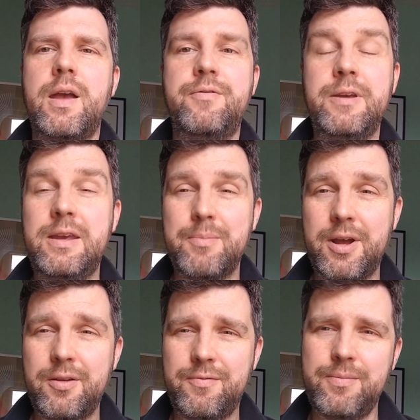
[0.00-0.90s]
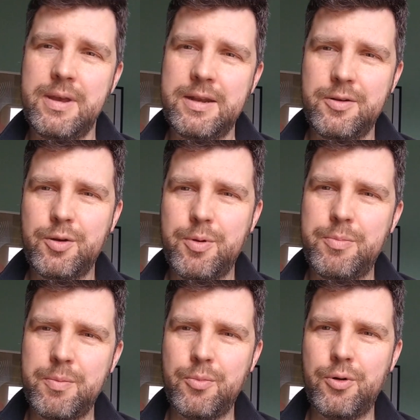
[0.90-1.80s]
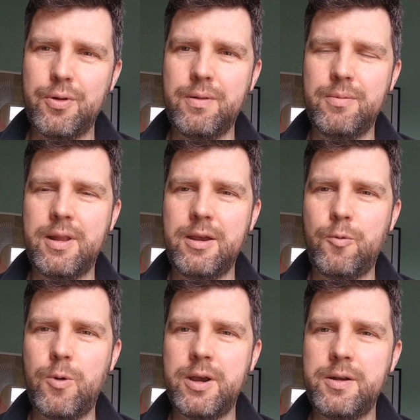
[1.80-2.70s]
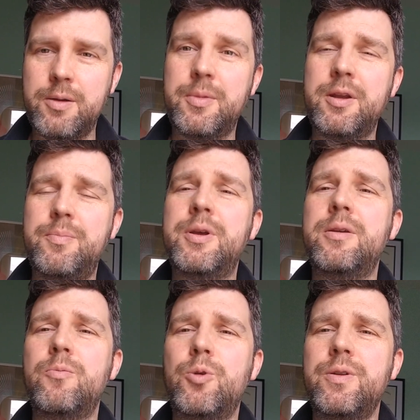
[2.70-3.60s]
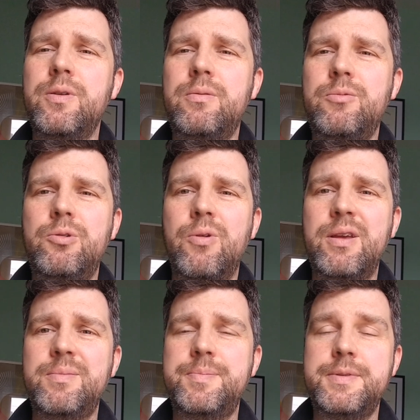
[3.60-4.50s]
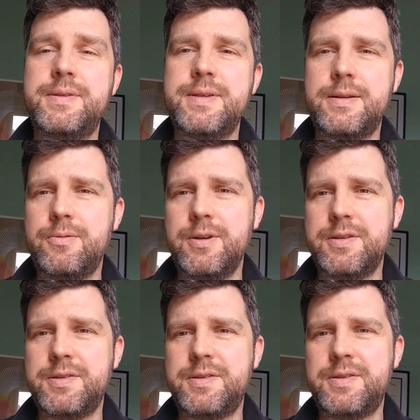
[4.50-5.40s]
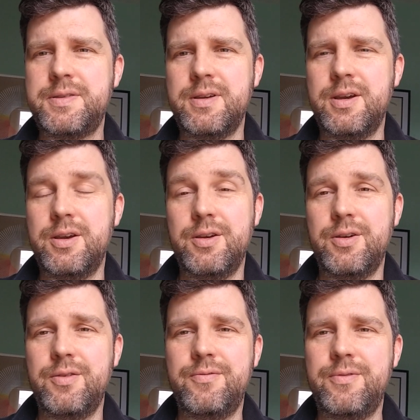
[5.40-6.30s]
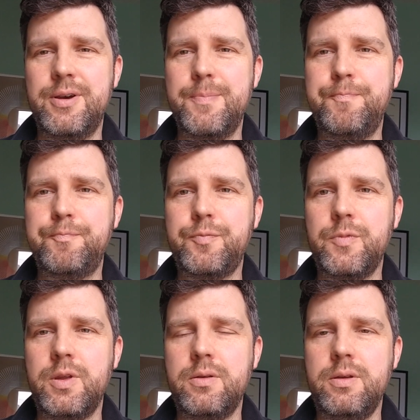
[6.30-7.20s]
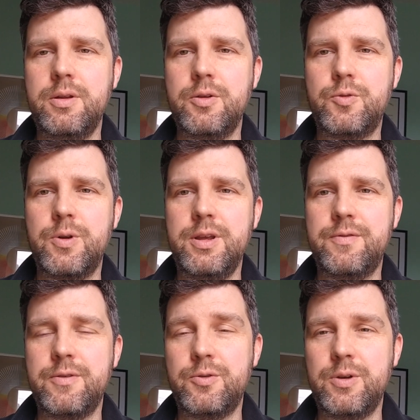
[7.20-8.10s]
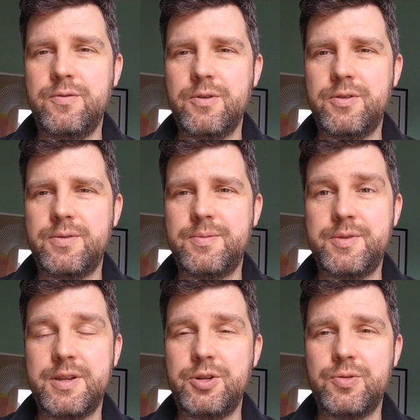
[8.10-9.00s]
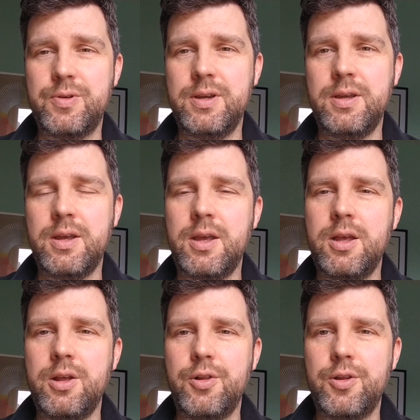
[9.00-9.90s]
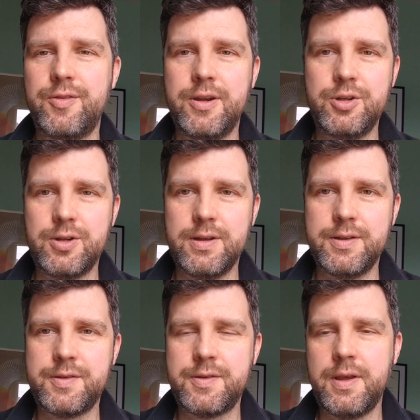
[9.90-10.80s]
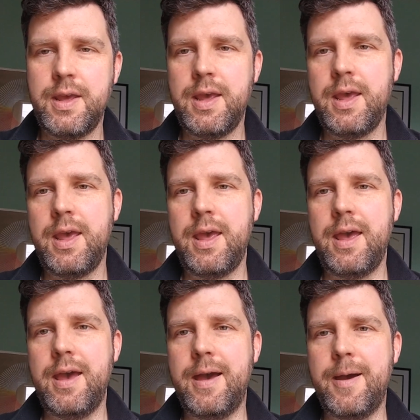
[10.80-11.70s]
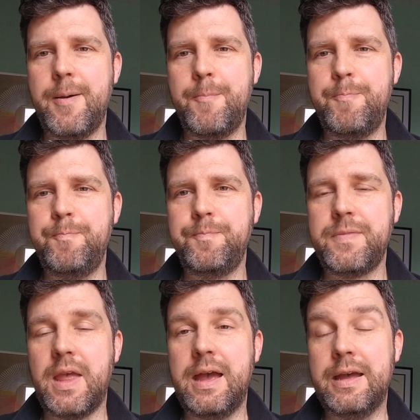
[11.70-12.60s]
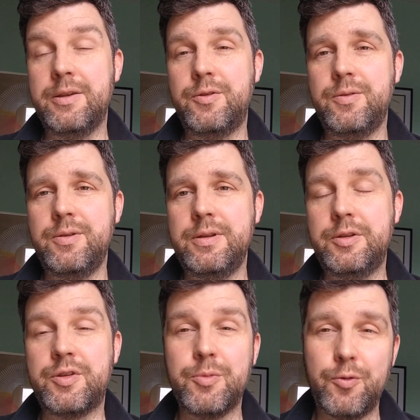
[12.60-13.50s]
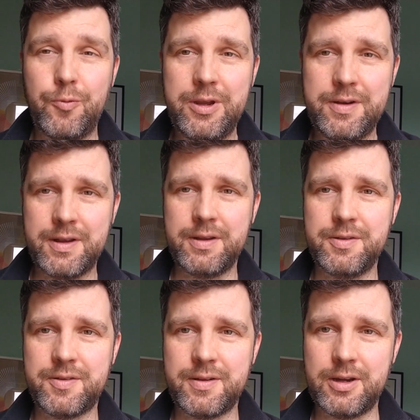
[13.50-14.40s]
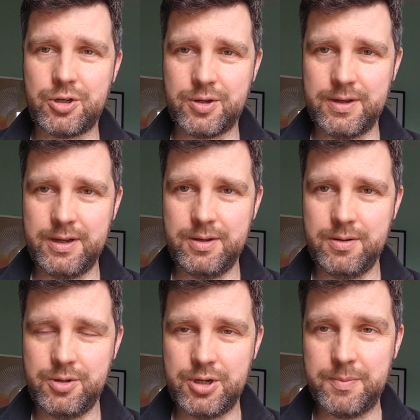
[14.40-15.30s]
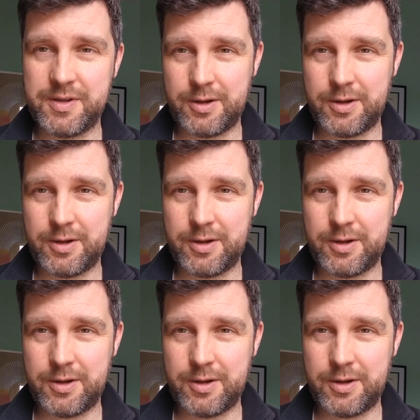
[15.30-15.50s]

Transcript: I think he might have ended up a bit more like Wagner. Might have been in one of the great satirists of 20th and 21st century Los Angeles. And in some of the readings, actually, James